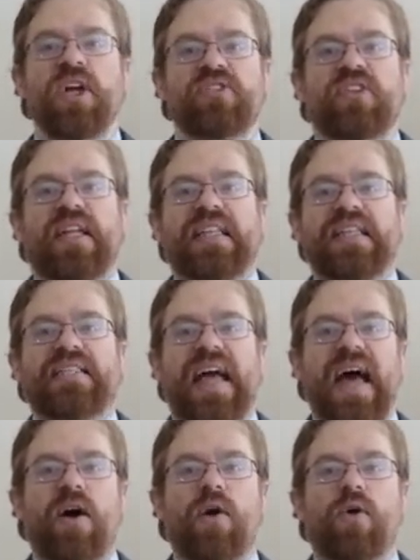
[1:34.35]
so like these
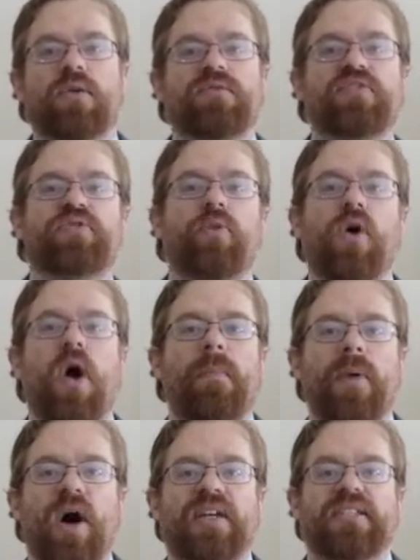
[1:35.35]
elves were all
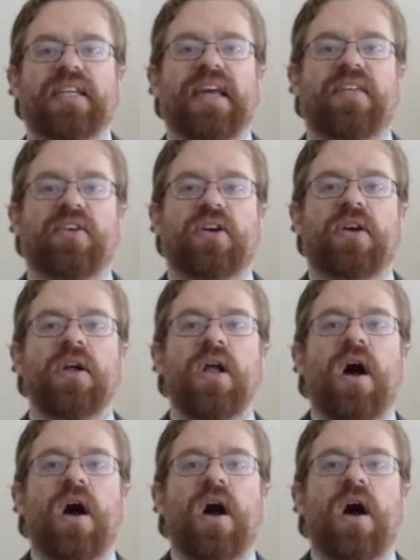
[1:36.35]
bought together,